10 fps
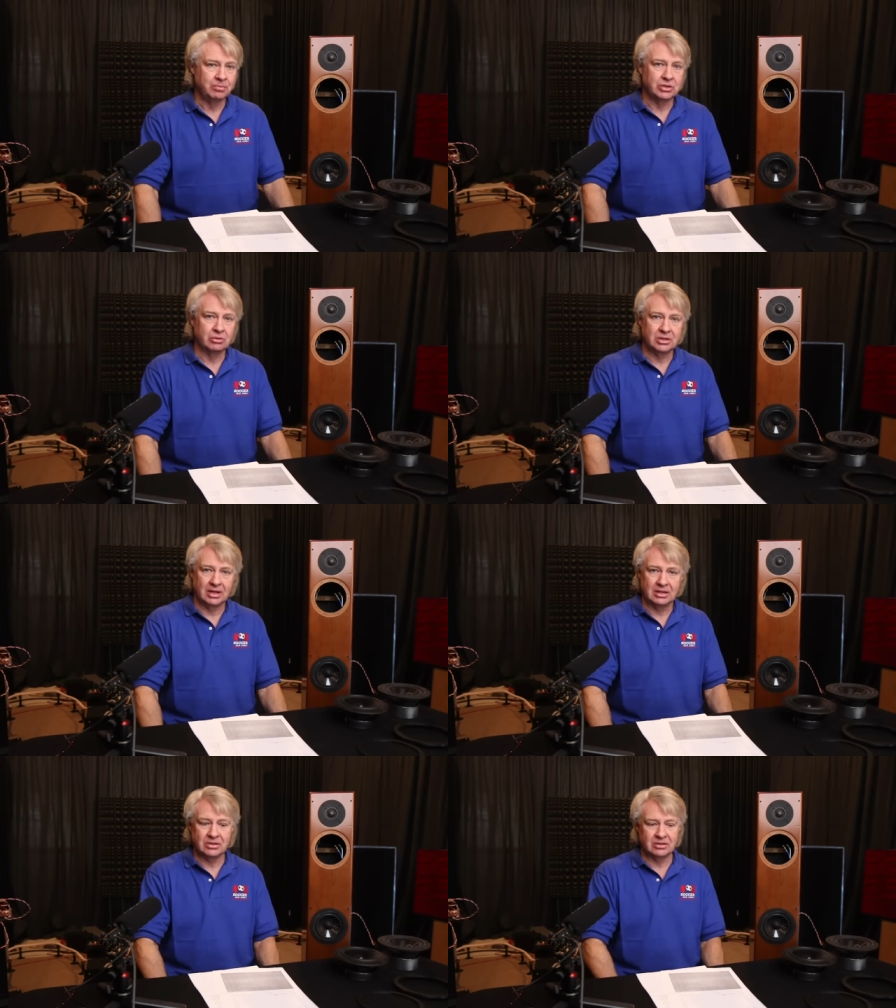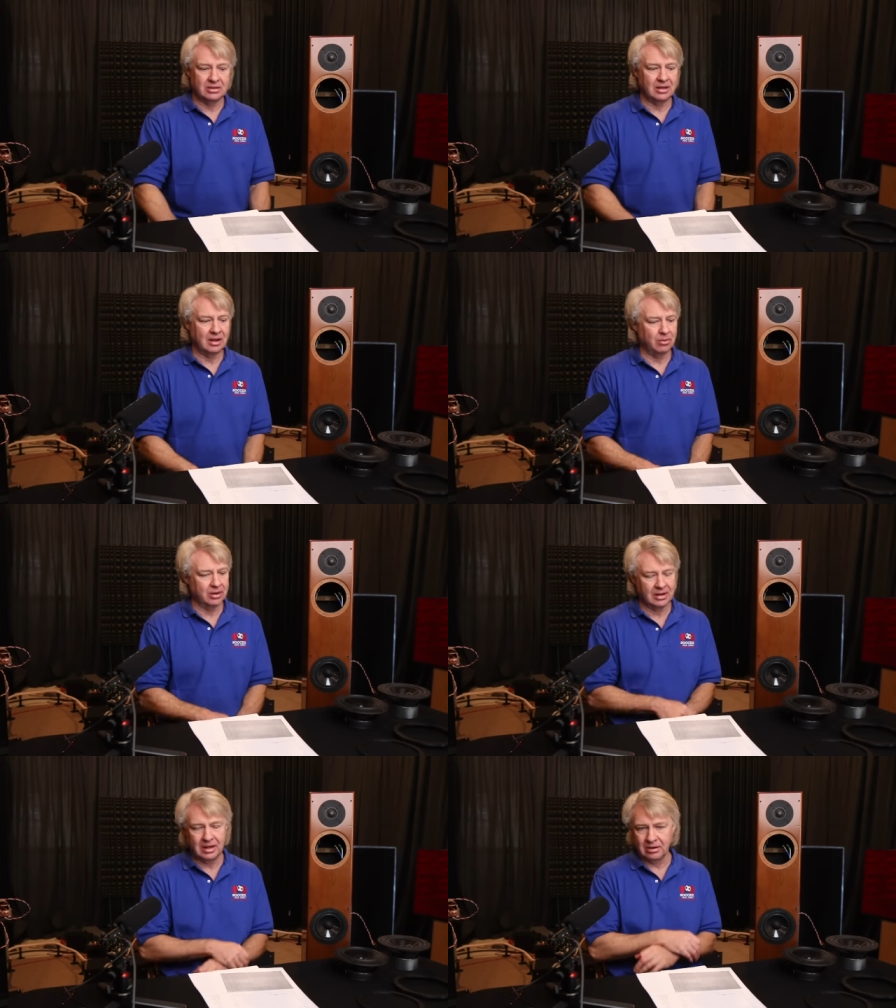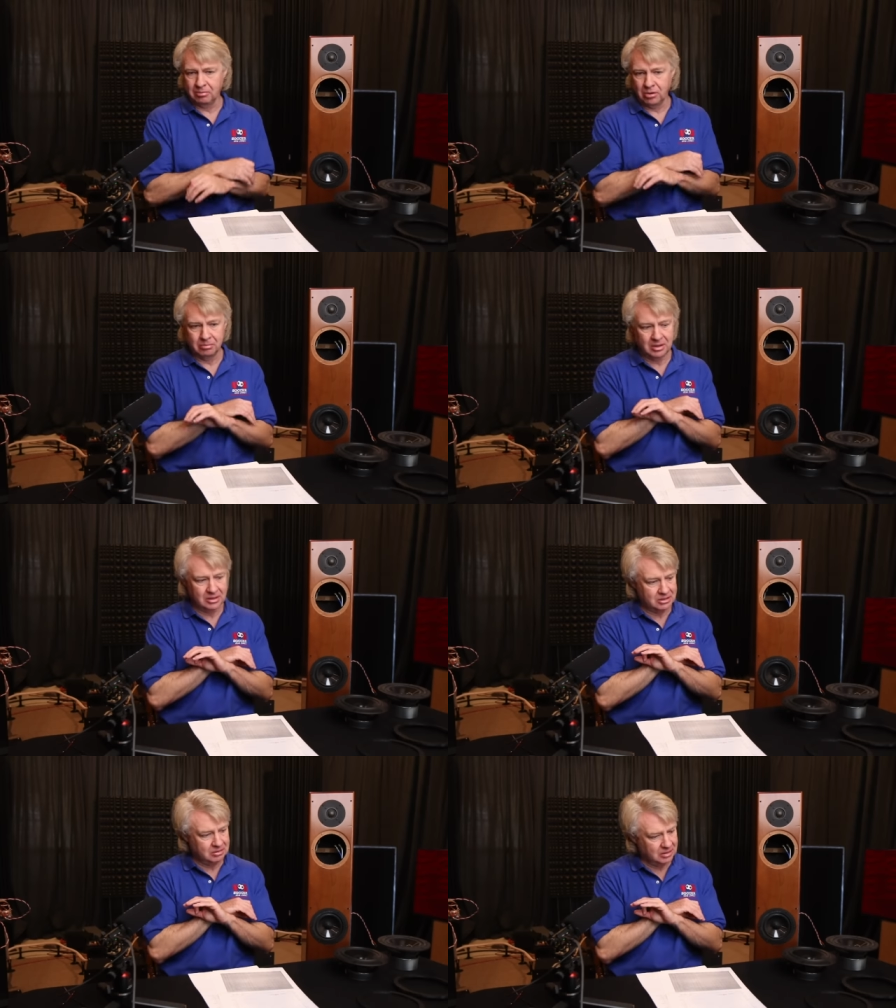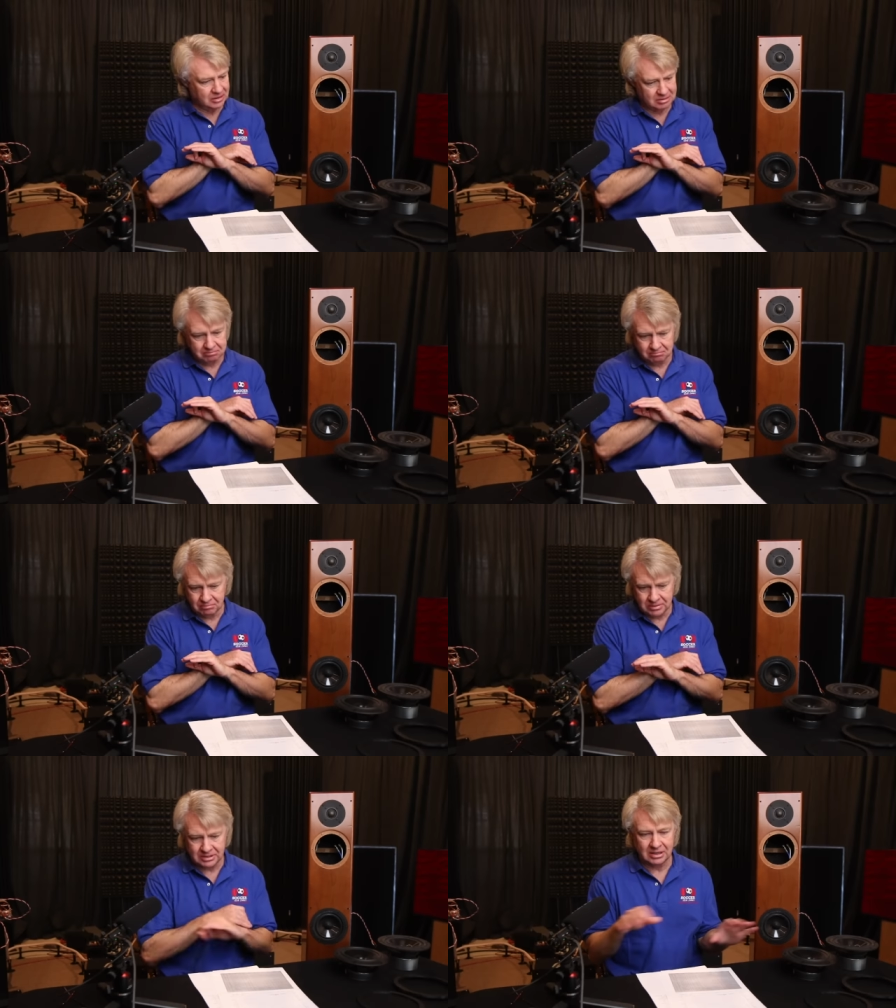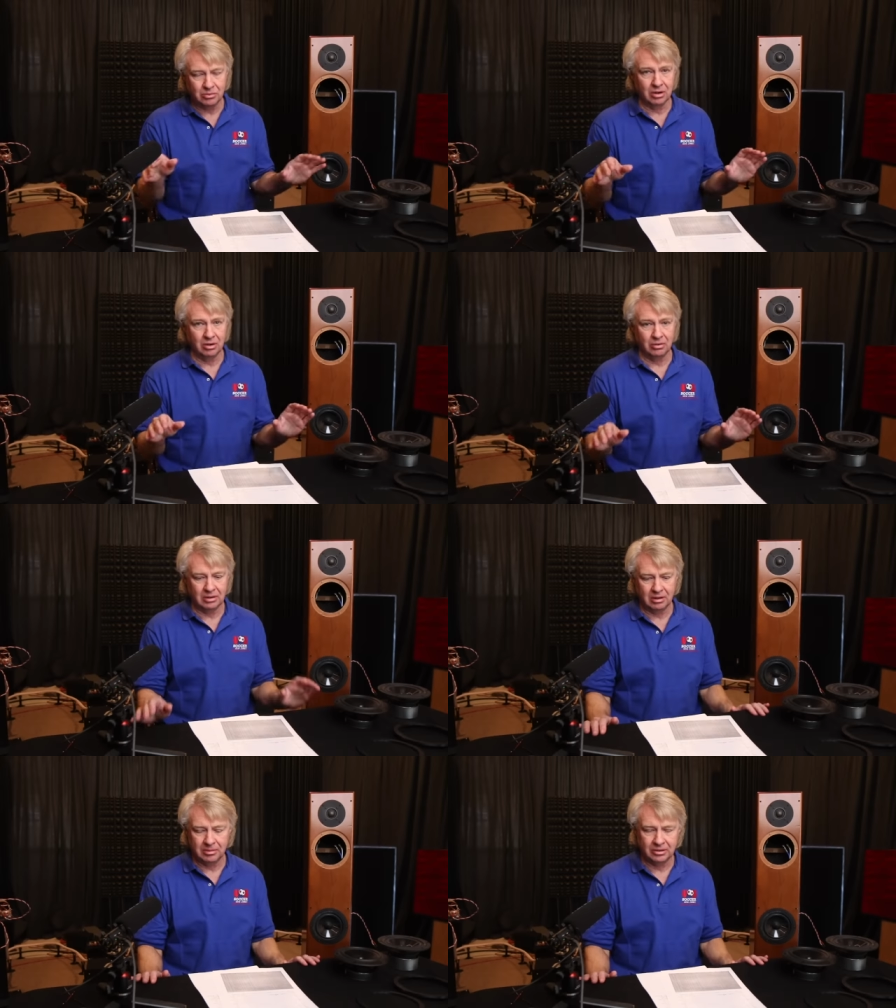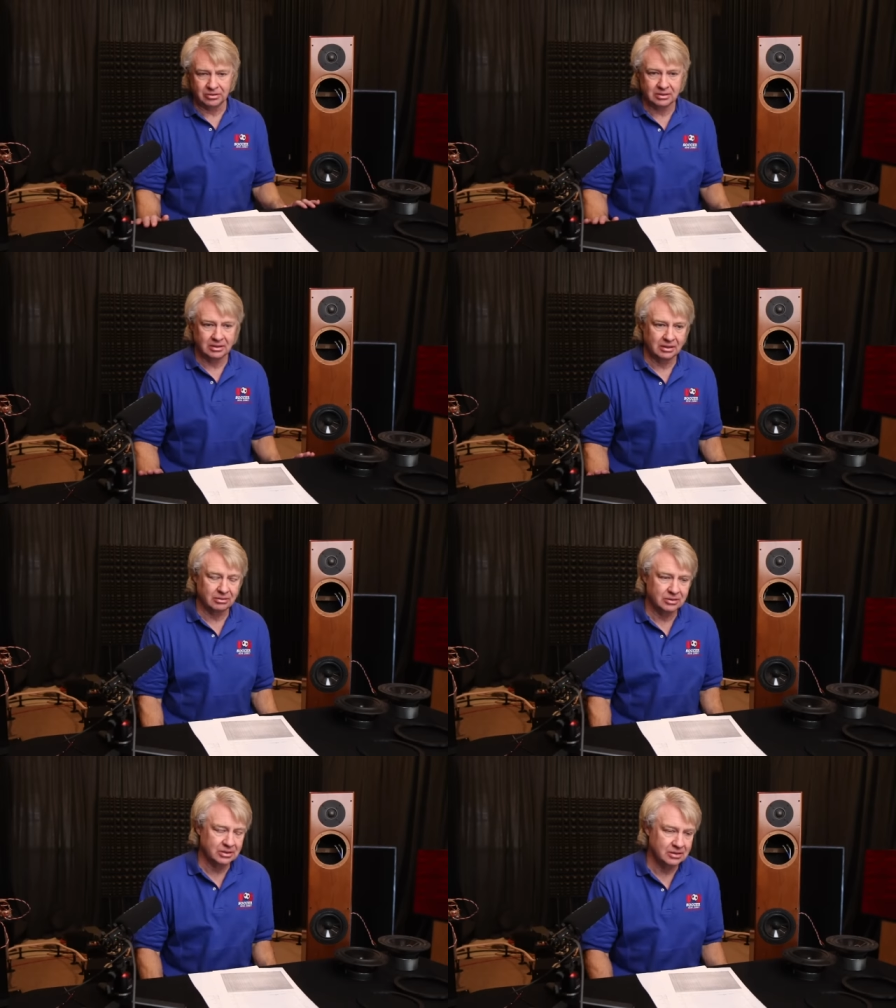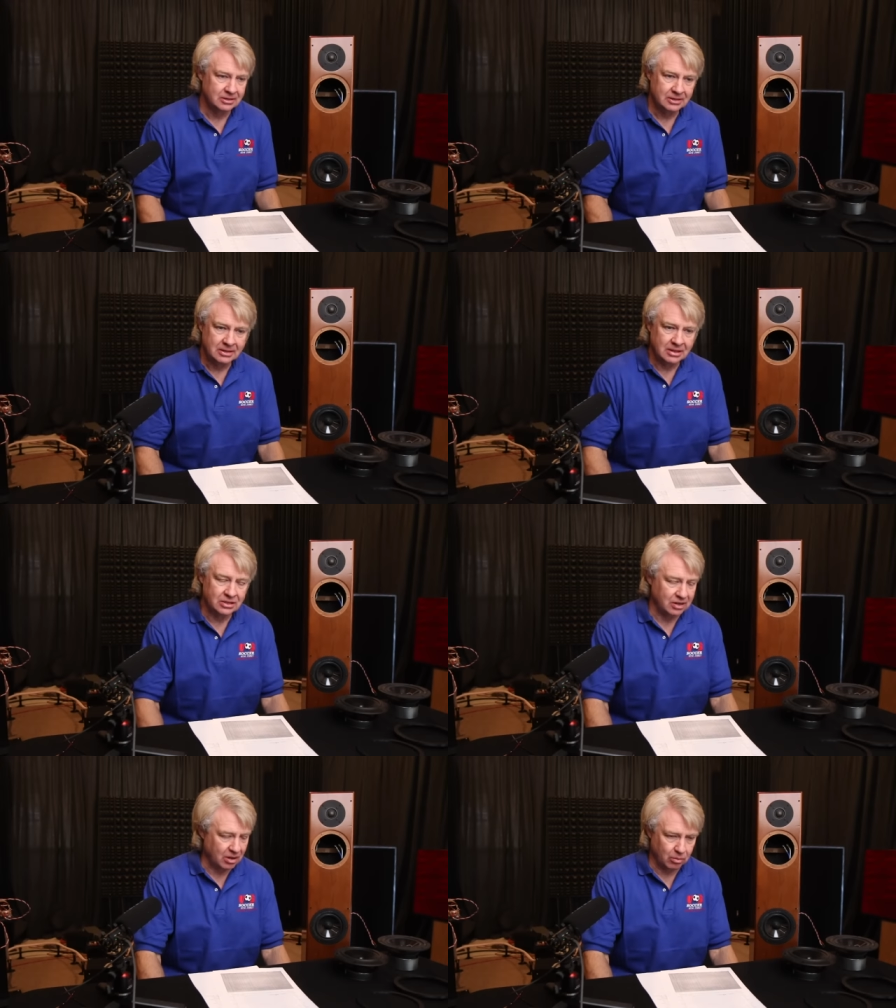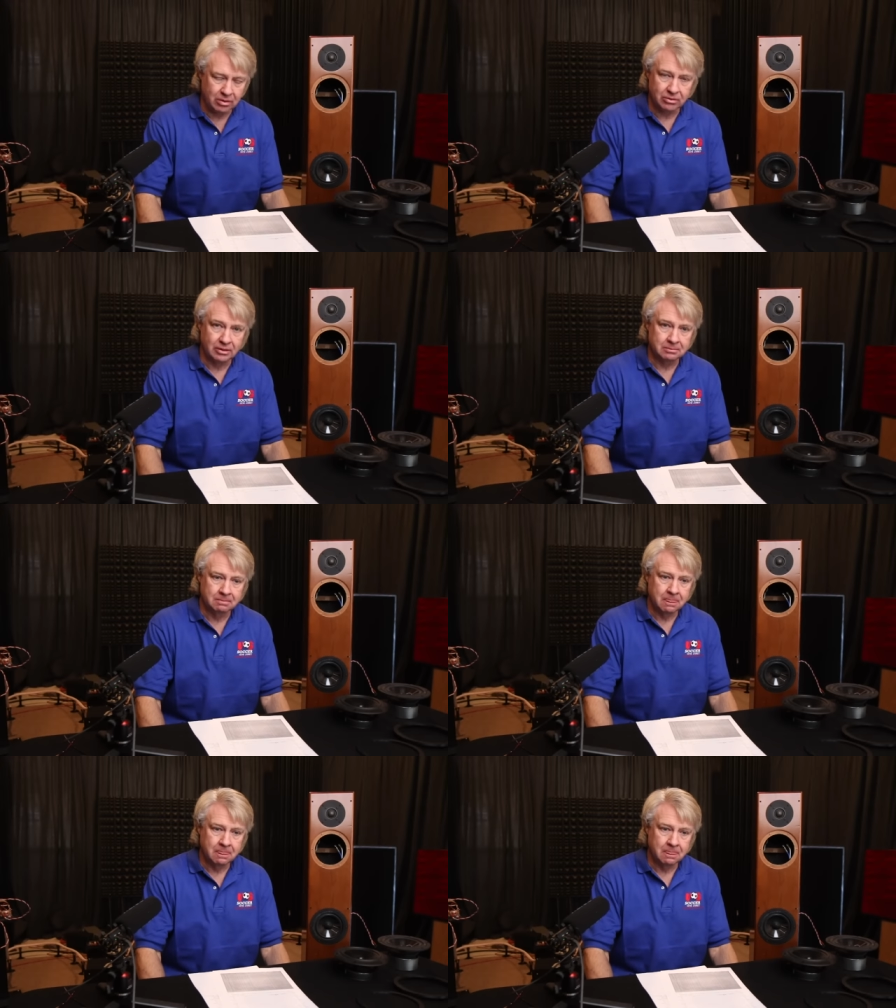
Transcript: So chances of that working out are pretty much just zero almost, you know, just it's not worth it.